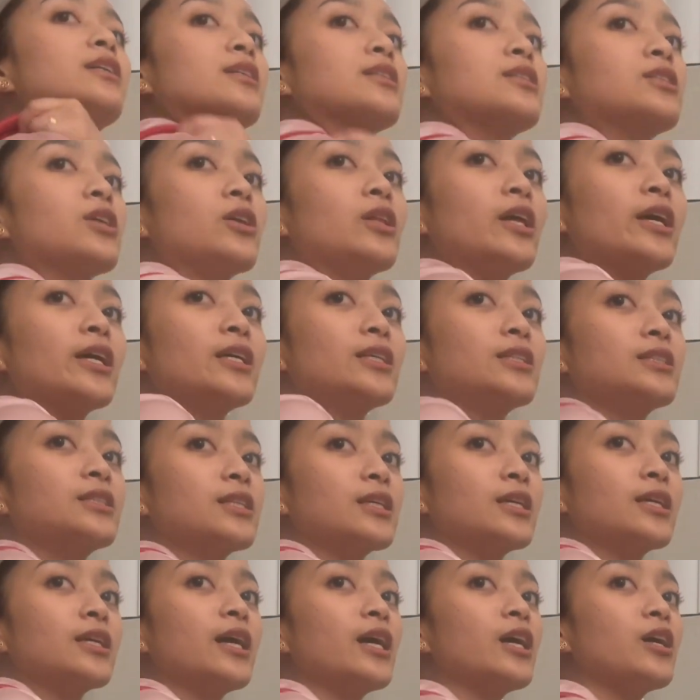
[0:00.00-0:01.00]
So like,
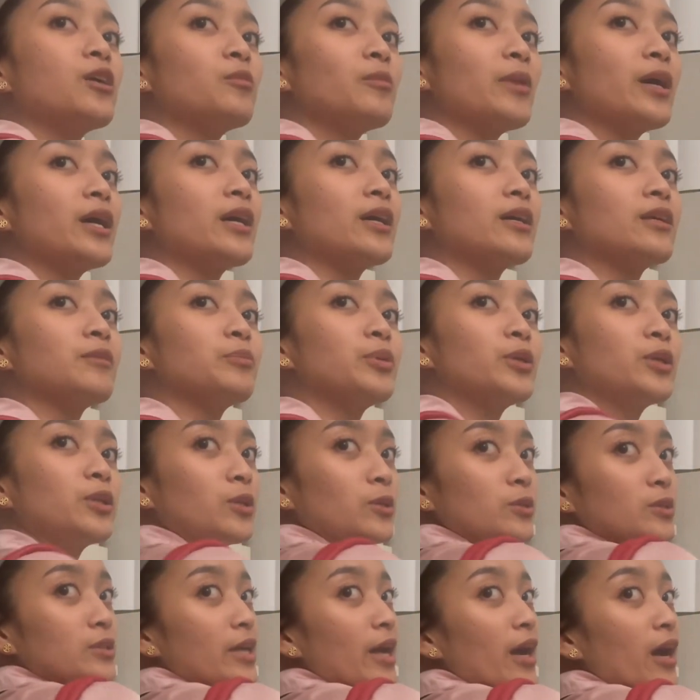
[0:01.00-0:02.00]
see how my
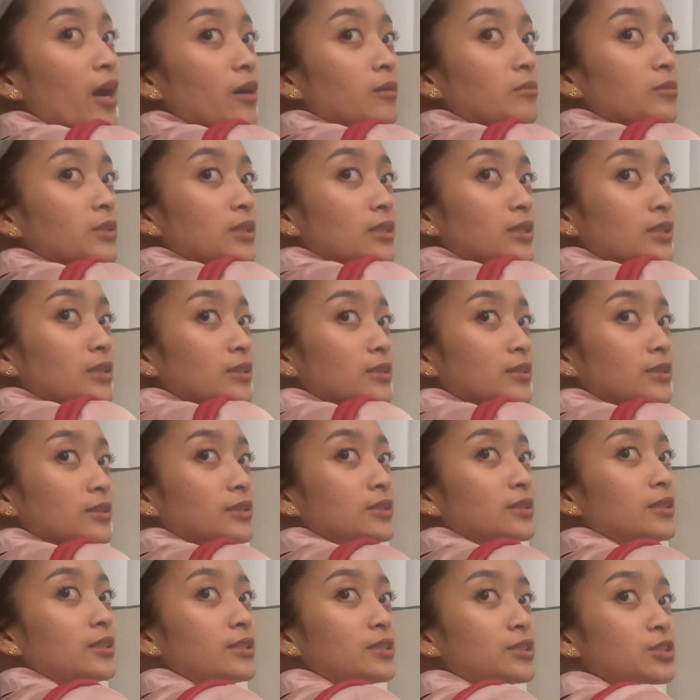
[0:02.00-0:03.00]
pillow tabby
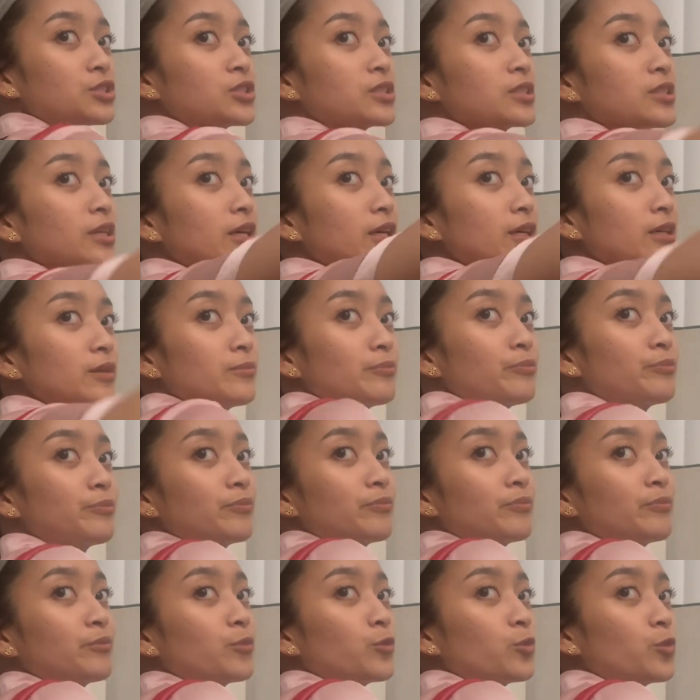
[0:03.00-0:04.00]
is just like,
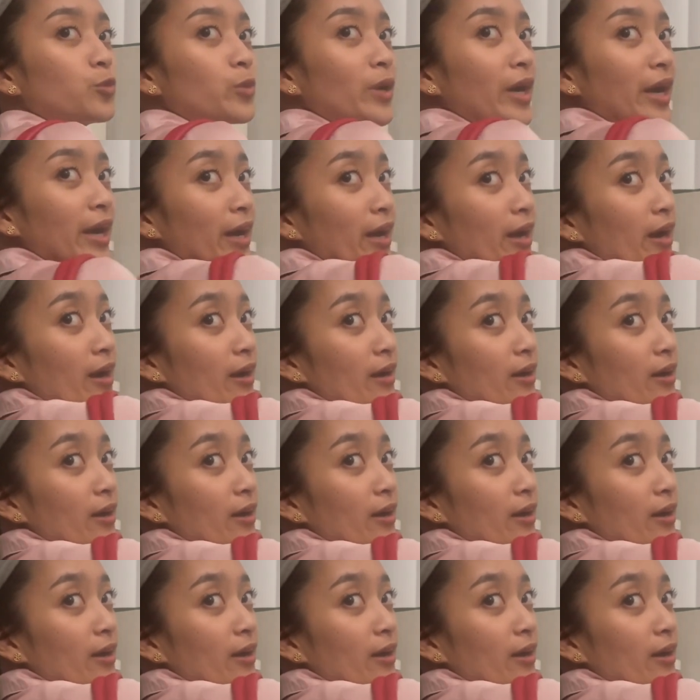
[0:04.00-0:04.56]
wank.